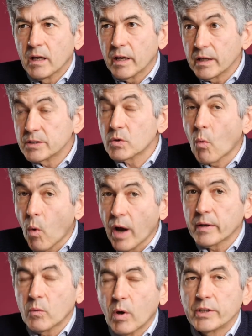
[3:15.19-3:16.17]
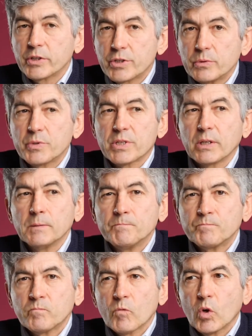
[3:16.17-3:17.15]
It is quite juicy,
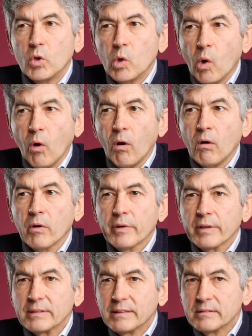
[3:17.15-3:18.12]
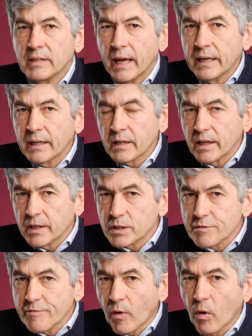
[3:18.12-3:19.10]
long. The tannin
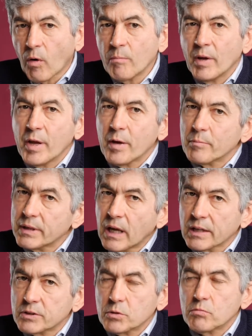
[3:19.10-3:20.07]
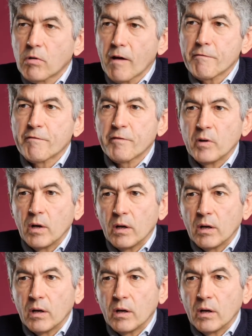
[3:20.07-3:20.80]
is firm, but not too rough.